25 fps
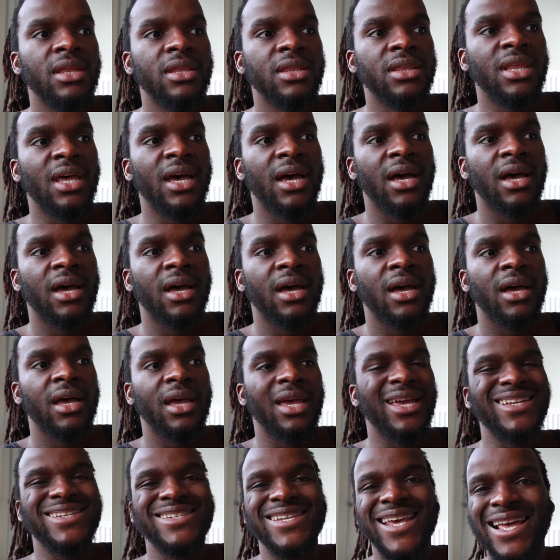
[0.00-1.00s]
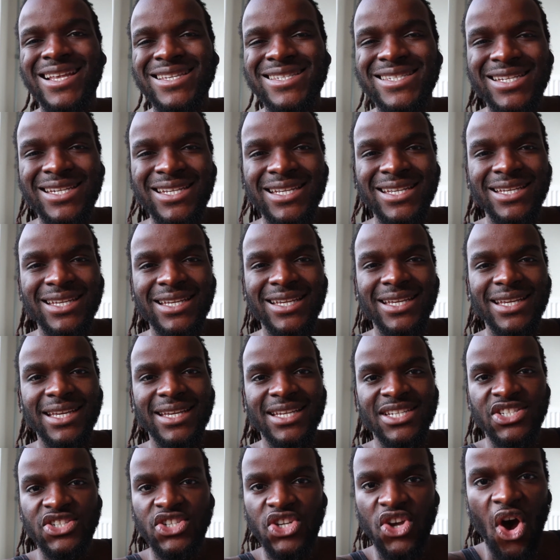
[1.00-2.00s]
the intensity
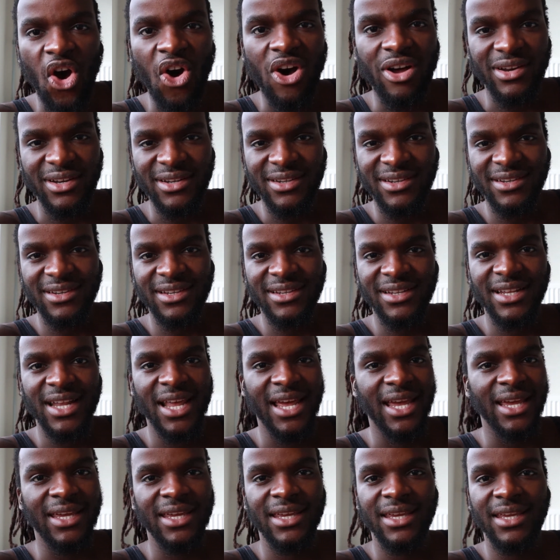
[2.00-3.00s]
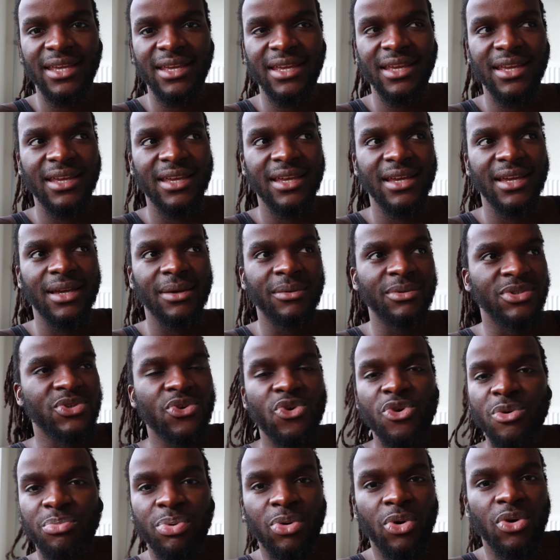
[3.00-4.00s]
is gone. Like,
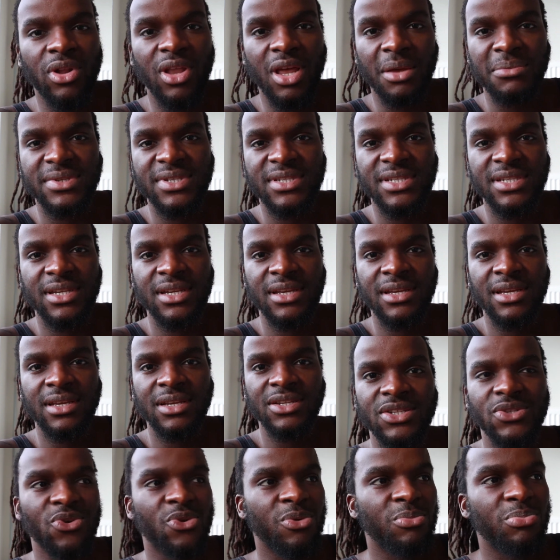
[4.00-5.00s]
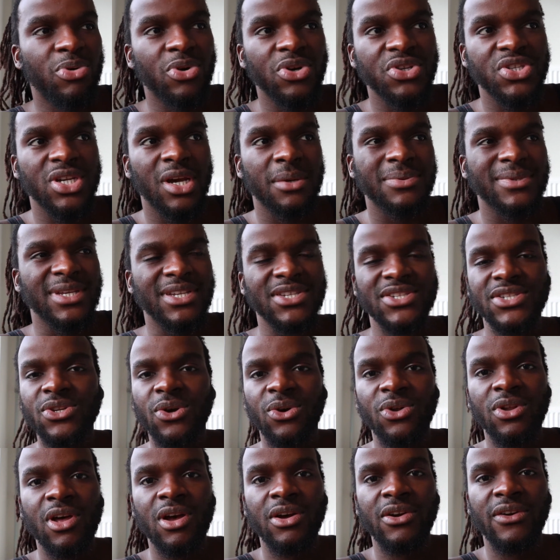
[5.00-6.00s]
doing pull-ups, doing push-ups, it's
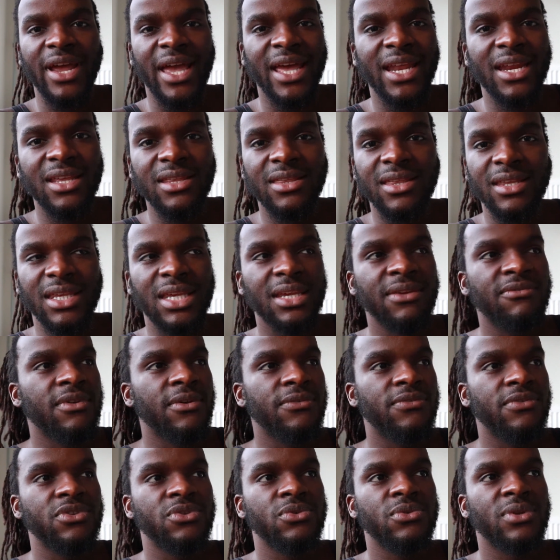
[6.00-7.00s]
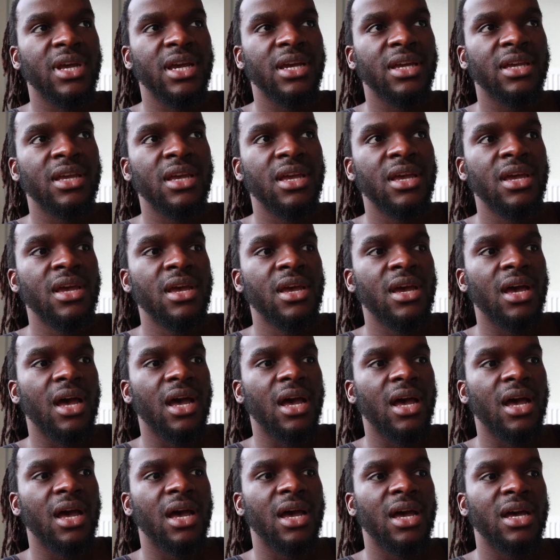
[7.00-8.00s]
no longer anything. Even if you do like
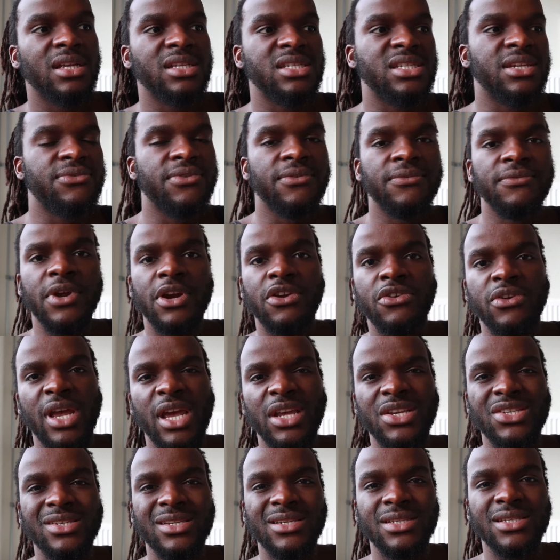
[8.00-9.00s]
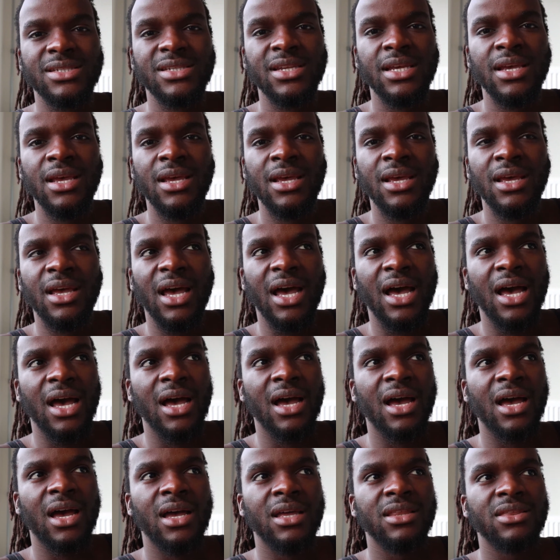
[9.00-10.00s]
different variations,
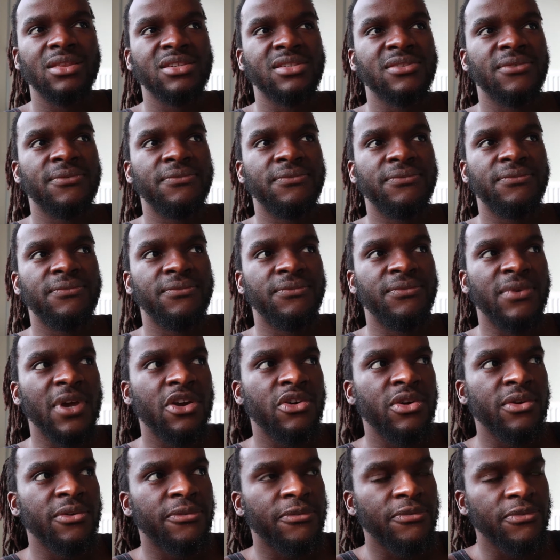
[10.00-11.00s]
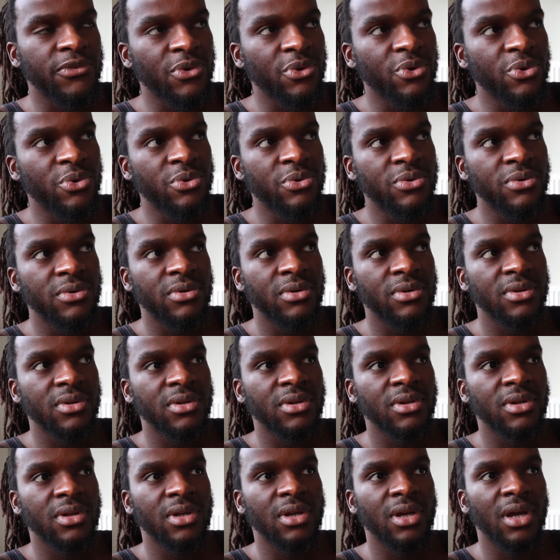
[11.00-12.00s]
there's a very few,
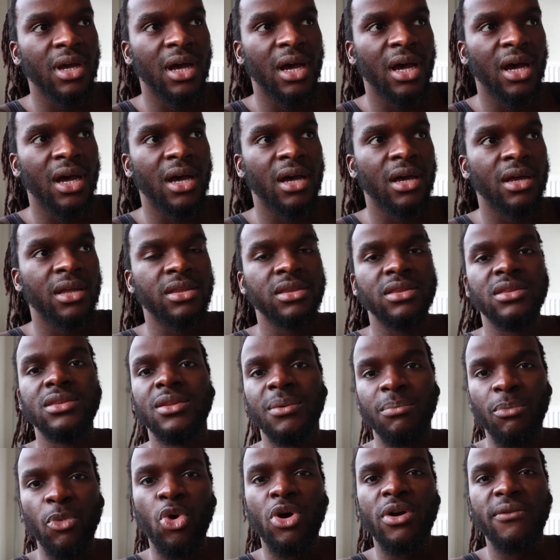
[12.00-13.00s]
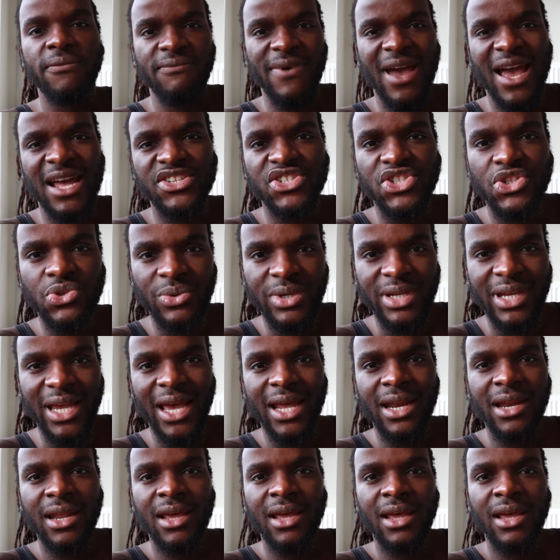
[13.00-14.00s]
the more advanced you
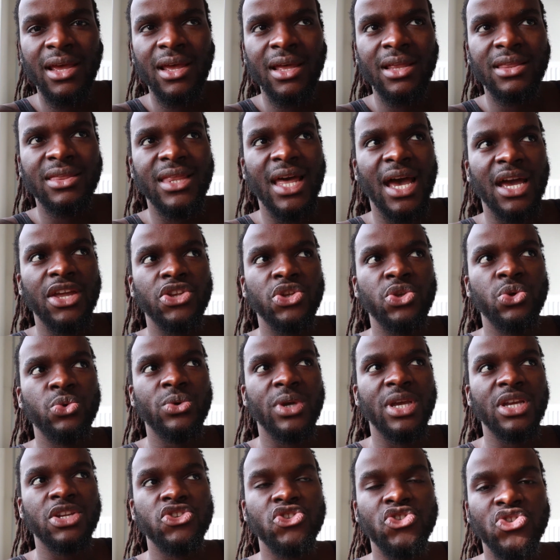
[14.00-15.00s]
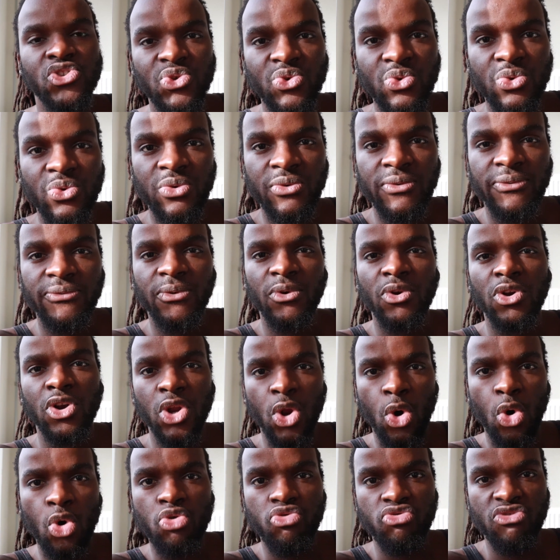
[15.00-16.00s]
get, that you can do for
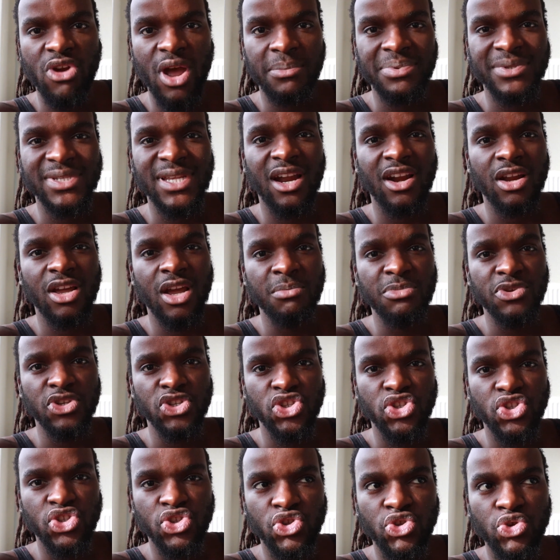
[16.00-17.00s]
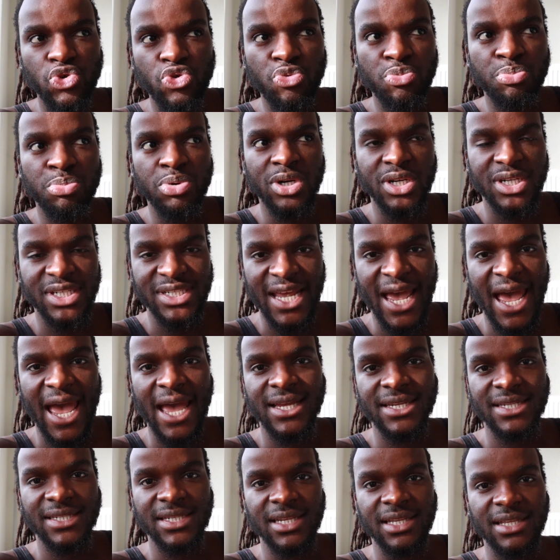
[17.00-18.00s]
low reps that are going to be super
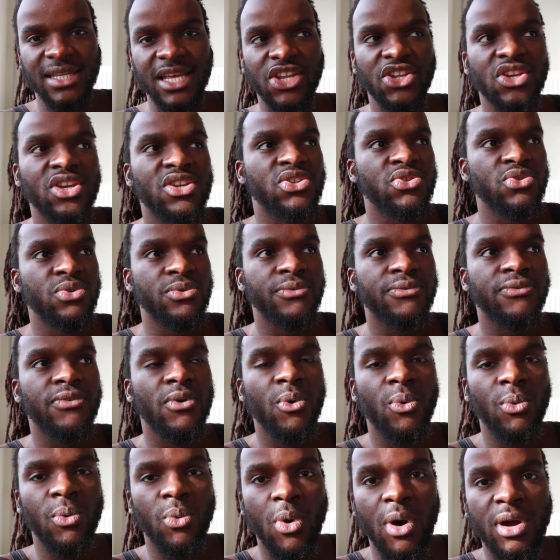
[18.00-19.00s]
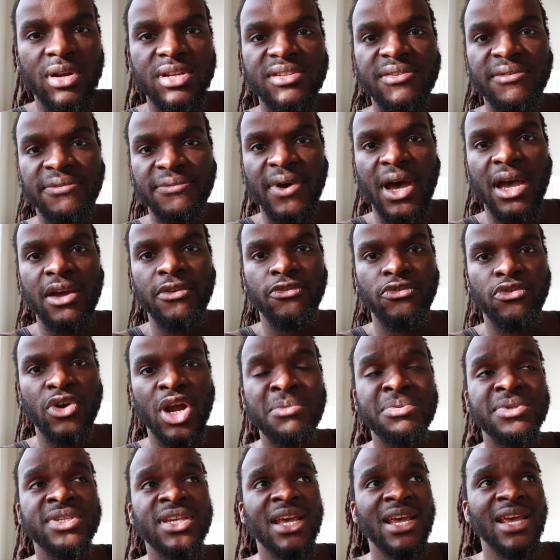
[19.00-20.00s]
taxing, that you can do for 1 to 5
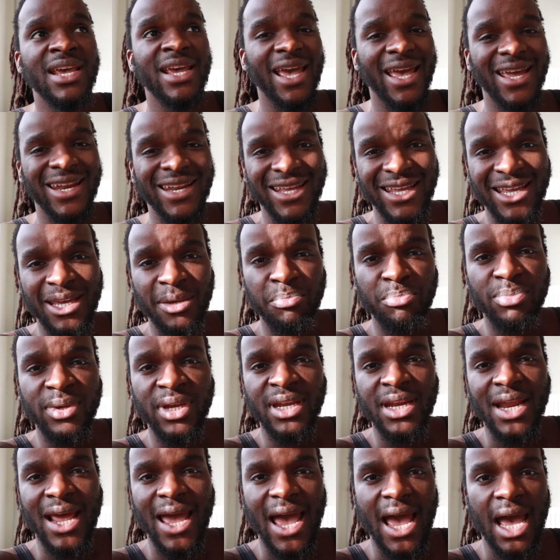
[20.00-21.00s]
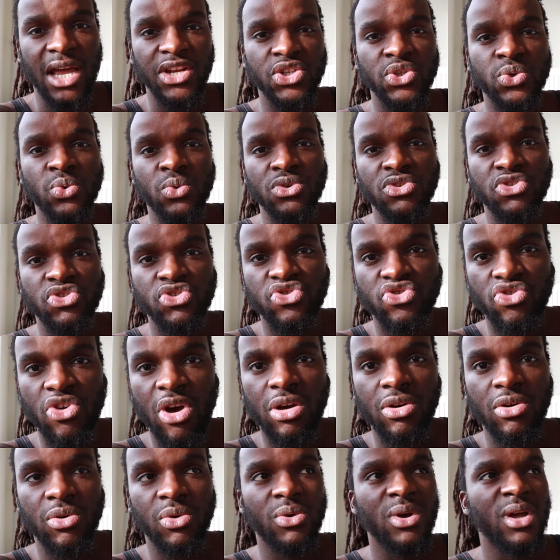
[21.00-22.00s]
reps and it be an actual
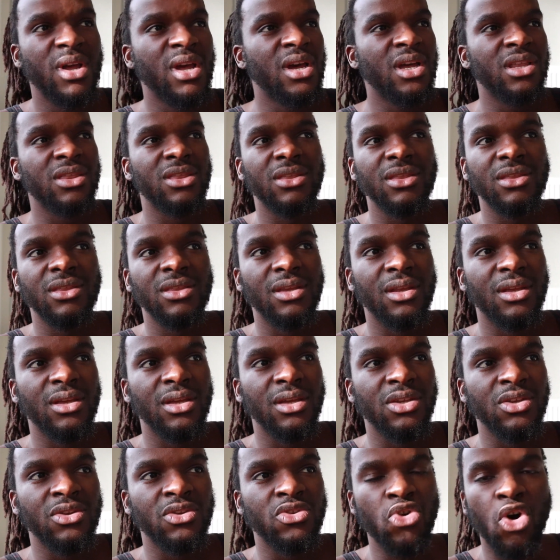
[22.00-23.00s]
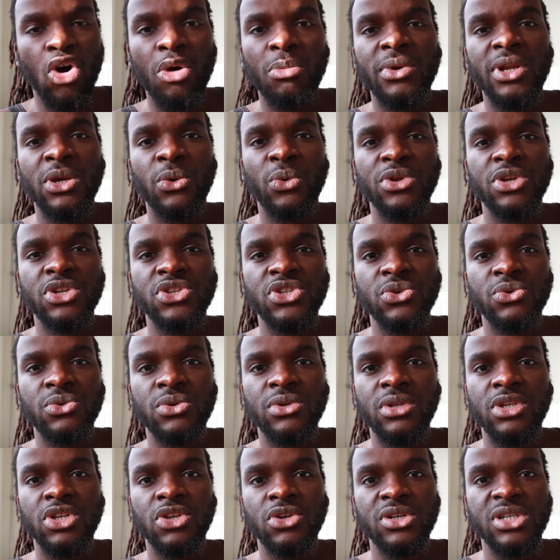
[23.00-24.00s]
struggle. You normally, when you do
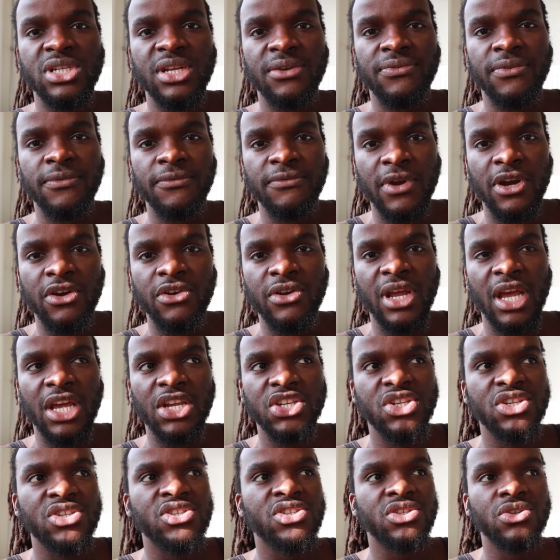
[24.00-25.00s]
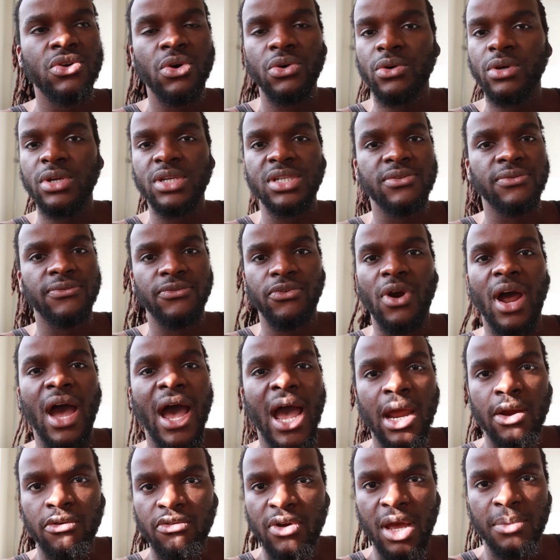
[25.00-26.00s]
your different variations, you know, it's for
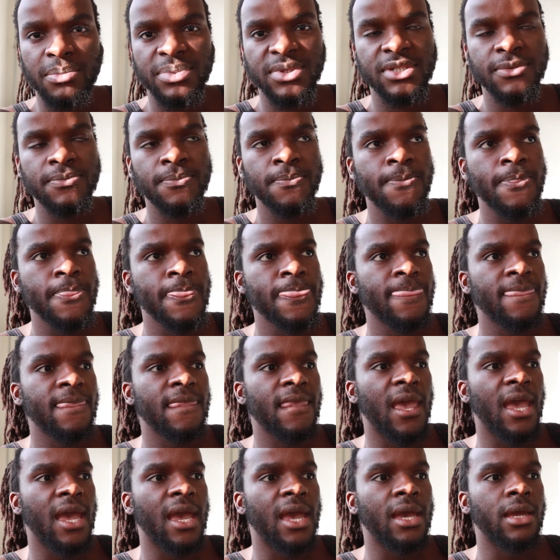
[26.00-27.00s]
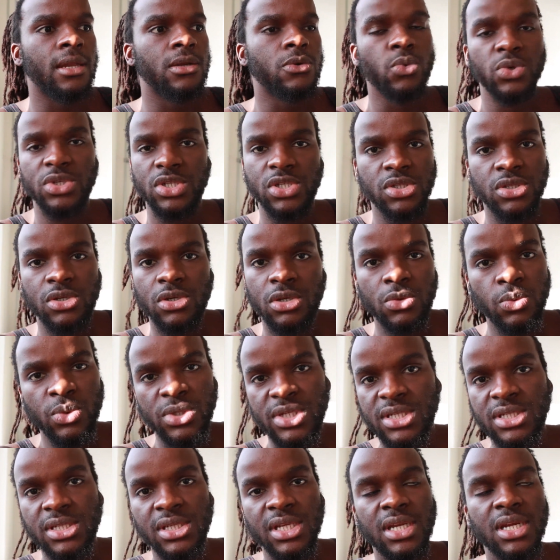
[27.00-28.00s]
high reps, and which is good,
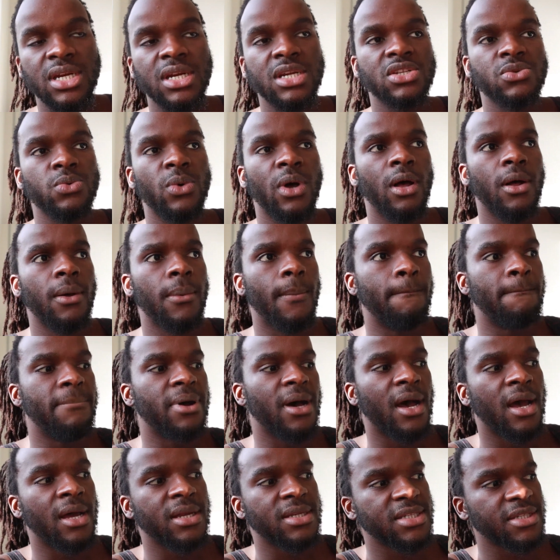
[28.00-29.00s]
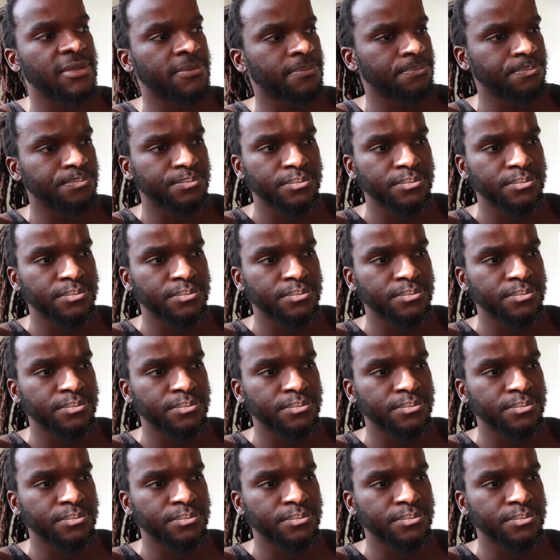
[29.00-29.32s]
which is needed as well. But